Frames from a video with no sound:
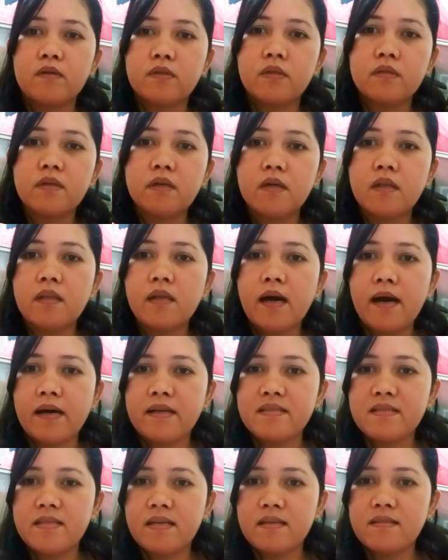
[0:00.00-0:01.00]
Google
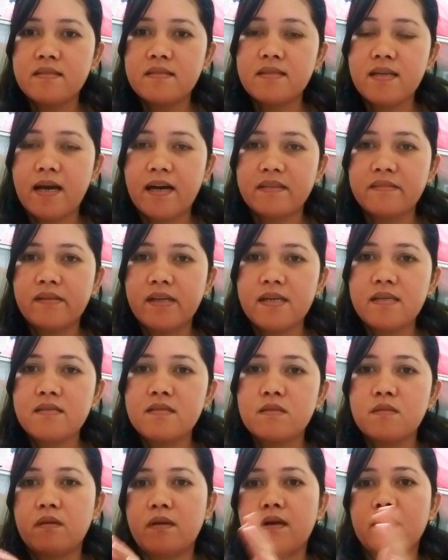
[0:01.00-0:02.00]
AdSense
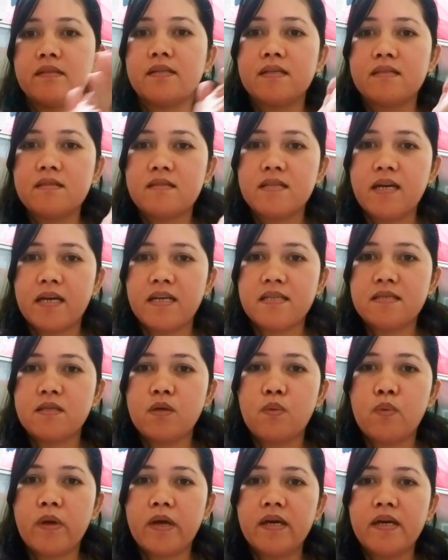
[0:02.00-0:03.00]
address. So, that's the
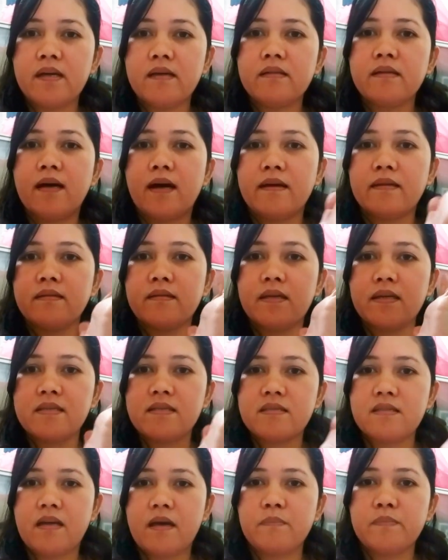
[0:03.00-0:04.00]
easy way and
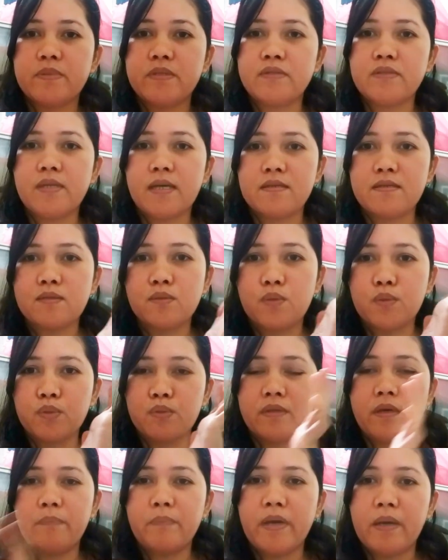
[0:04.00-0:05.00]
the steps, just go
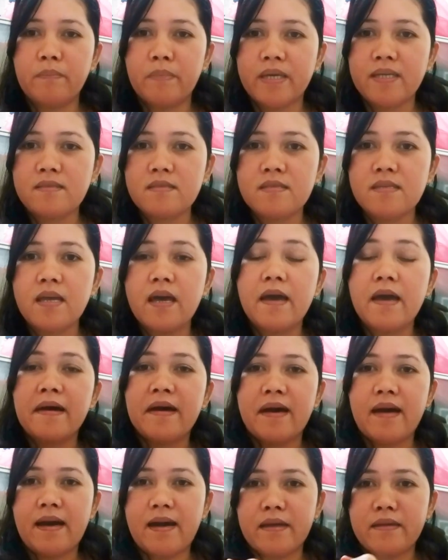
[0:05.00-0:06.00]
to the payments.
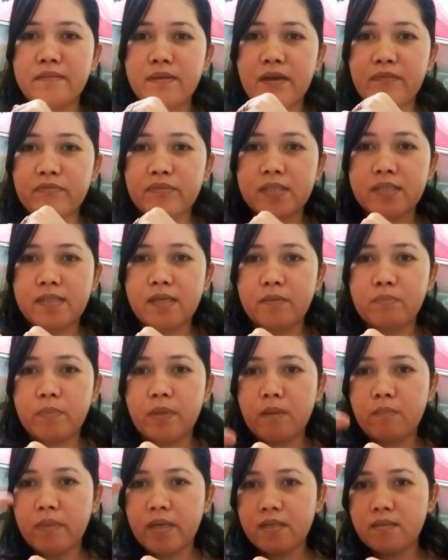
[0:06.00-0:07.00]
And after the
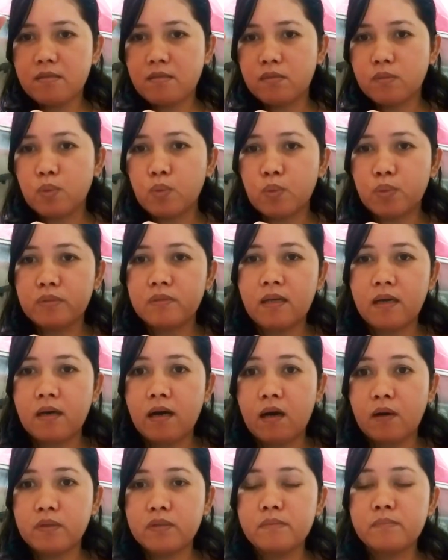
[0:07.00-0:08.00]
payments, go
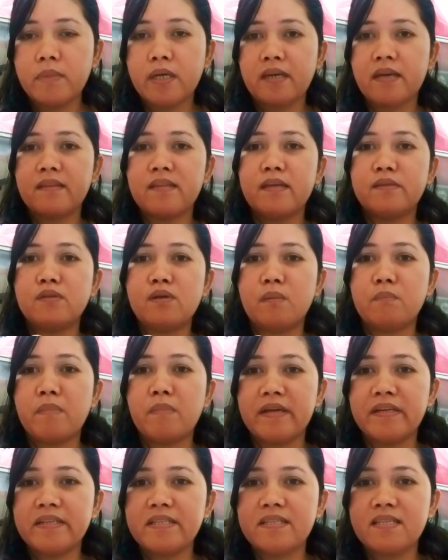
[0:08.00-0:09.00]
down, makita nyo ang
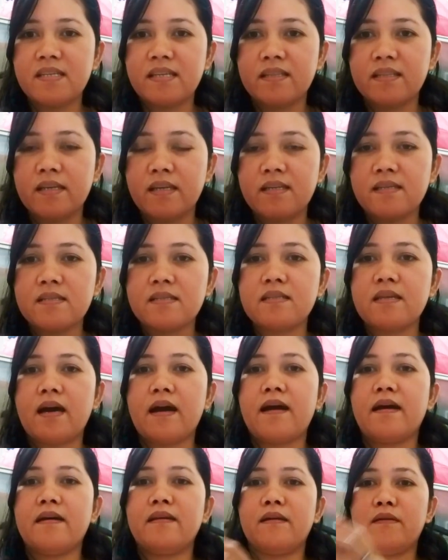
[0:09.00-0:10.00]
manage settings.
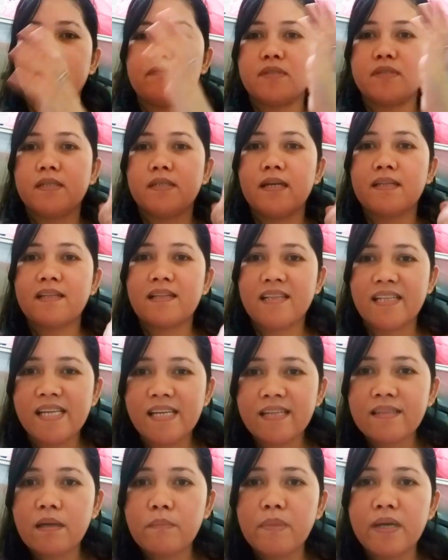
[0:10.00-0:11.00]
And after that,
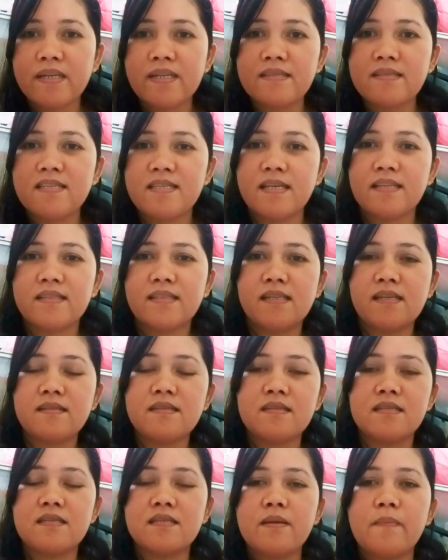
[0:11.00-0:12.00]
click the manage
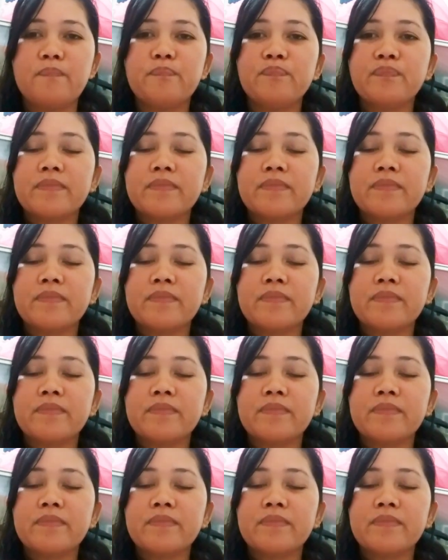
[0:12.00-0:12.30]
settings.